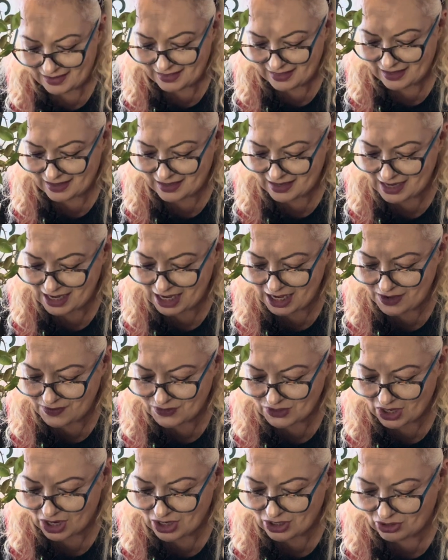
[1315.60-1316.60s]
The
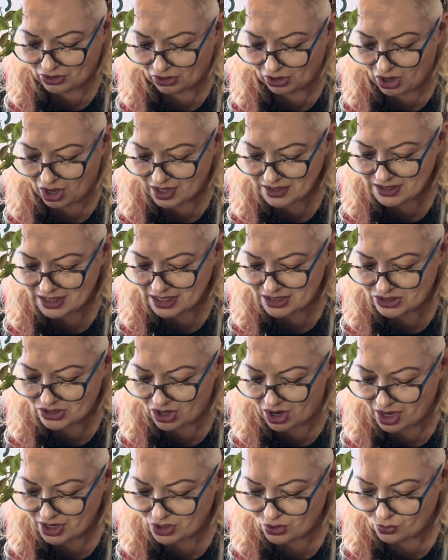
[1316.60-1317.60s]
leaves are glossy
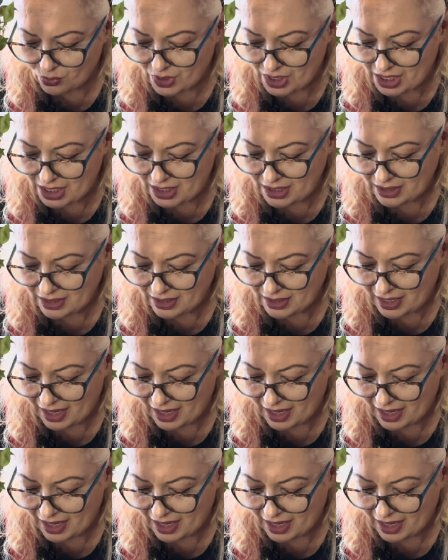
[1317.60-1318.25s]
dark green,